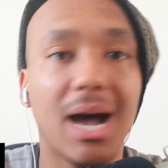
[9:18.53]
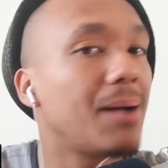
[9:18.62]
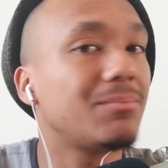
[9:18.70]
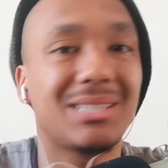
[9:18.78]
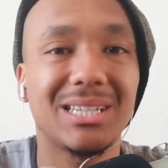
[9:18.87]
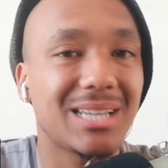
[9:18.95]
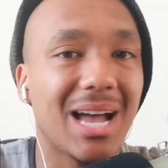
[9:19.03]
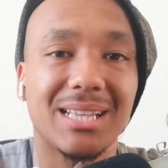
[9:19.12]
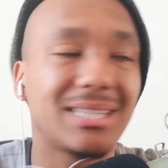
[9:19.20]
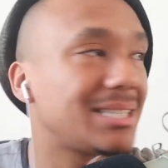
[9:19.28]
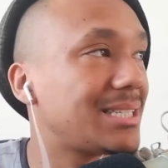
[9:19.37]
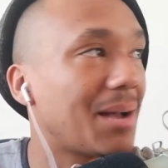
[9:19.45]
I'm just,
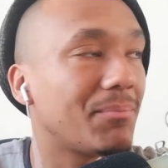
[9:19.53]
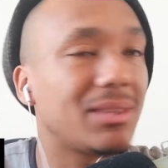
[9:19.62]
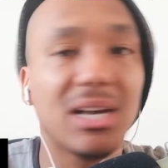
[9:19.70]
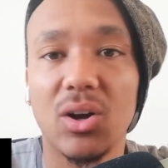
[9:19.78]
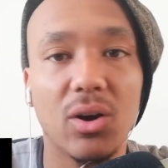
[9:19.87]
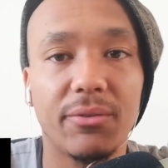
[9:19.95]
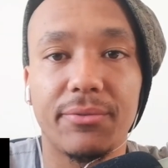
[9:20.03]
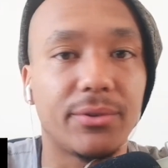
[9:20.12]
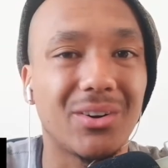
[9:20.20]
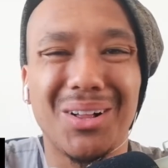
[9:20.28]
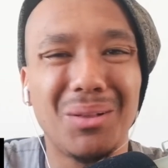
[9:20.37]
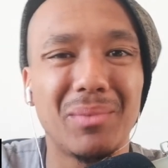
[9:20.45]
I just, I'm tuck of
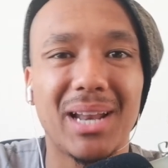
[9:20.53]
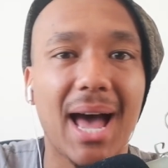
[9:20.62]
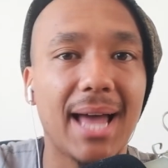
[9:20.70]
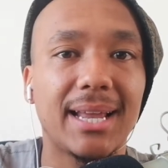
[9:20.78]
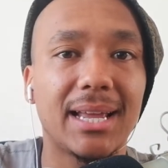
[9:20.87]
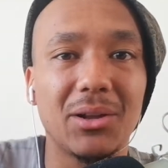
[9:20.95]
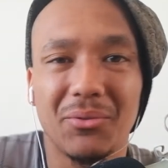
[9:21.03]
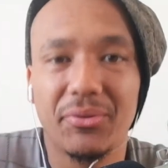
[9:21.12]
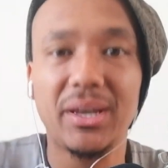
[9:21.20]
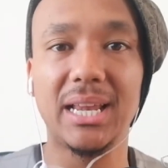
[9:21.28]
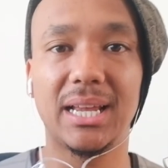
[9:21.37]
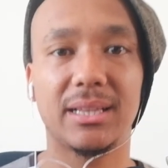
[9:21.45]
Roman. I, I don't
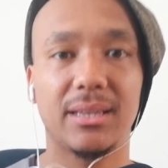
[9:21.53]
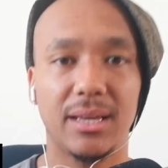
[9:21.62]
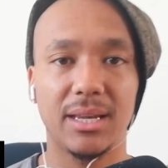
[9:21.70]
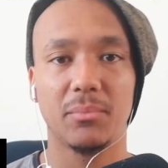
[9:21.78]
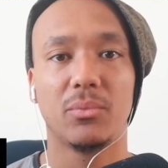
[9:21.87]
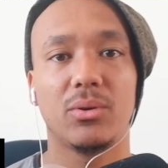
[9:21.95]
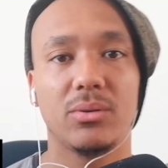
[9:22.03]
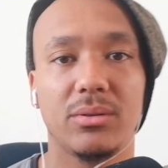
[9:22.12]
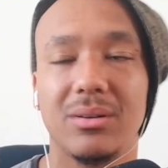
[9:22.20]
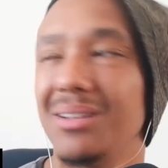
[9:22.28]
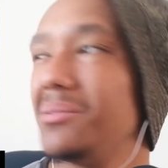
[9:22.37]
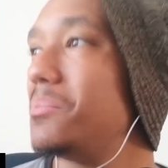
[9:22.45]
feel it anymore.
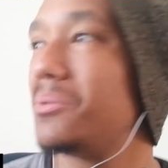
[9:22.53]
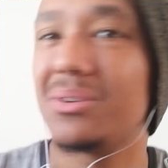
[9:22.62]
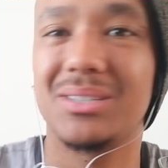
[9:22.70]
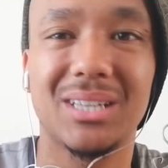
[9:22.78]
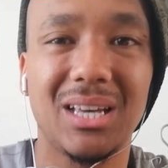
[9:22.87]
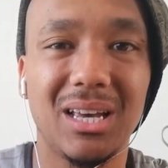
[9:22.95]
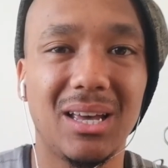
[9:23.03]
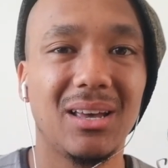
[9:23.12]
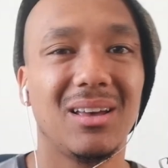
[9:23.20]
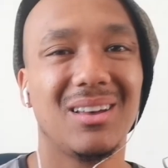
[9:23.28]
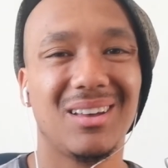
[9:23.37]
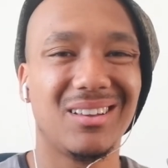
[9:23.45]
You know what I mean? Because
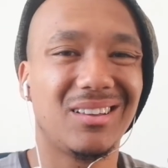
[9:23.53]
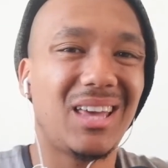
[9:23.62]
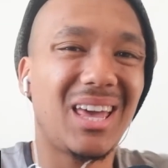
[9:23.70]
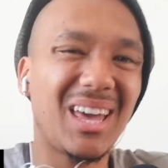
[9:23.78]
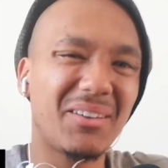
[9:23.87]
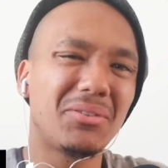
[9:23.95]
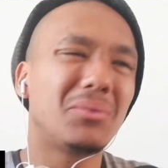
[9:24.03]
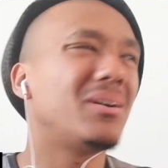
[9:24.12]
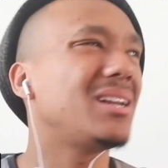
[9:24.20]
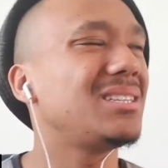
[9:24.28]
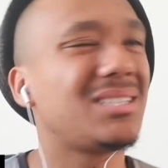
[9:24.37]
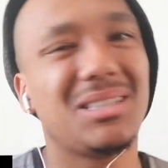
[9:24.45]

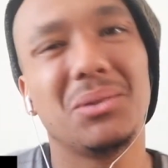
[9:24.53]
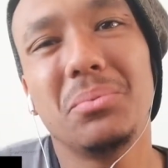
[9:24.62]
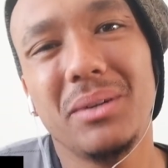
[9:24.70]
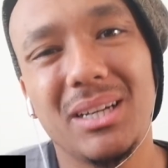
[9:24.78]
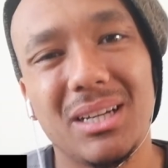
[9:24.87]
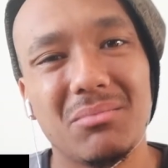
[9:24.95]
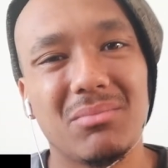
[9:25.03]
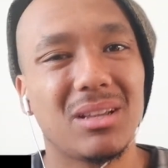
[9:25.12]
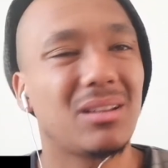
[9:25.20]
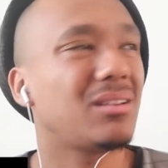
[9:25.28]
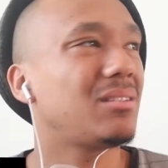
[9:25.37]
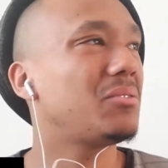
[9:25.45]
Everyone is doing it,
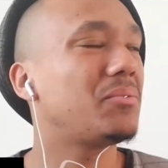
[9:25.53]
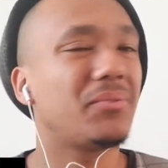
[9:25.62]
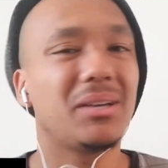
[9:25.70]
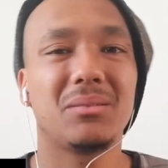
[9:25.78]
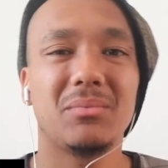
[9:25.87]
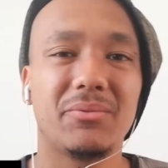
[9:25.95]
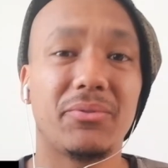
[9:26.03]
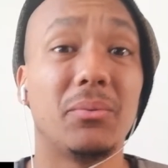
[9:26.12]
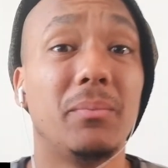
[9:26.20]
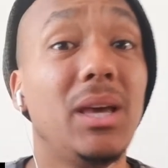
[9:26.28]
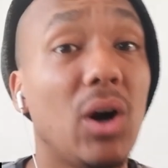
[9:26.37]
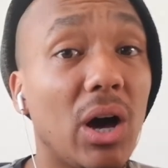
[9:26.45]
man. You feel me?
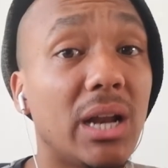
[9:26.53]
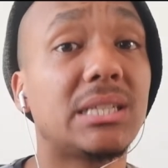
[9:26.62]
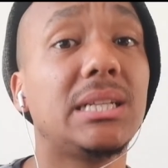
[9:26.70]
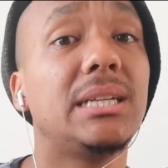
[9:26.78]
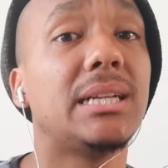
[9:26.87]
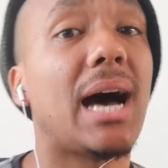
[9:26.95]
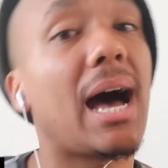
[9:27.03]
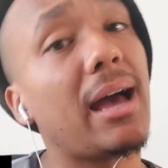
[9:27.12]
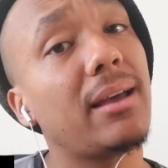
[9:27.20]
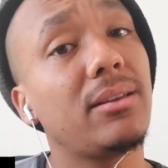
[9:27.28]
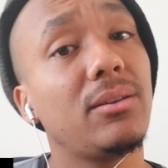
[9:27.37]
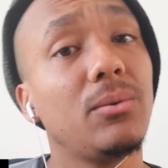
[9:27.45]
For me, honestly,
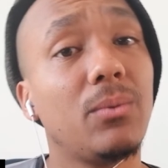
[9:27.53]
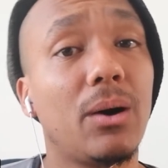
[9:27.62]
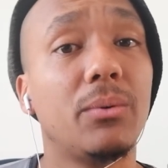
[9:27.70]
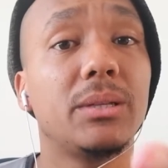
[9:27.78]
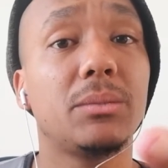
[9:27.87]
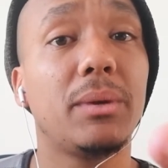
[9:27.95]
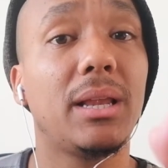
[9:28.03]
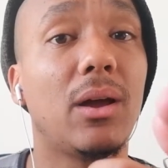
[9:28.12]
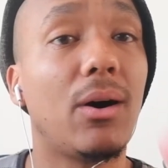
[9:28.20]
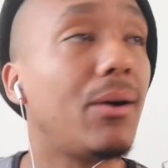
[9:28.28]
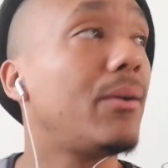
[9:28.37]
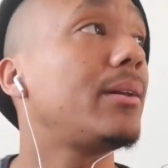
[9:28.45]
nah, you Owens
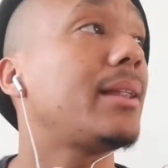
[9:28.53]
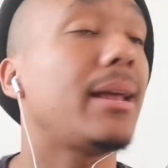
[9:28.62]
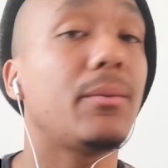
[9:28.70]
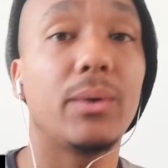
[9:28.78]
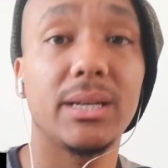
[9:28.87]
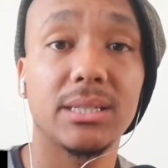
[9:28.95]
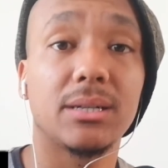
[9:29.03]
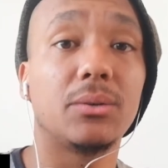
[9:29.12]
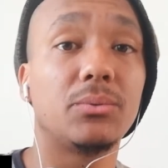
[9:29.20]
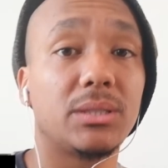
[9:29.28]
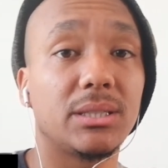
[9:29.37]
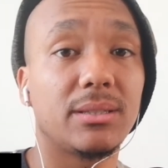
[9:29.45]
belong on that West
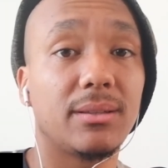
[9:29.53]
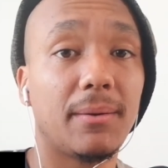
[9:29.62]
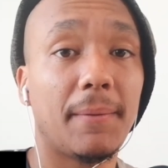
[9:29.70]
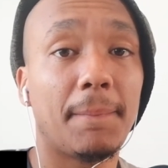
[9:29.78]
Coast shit.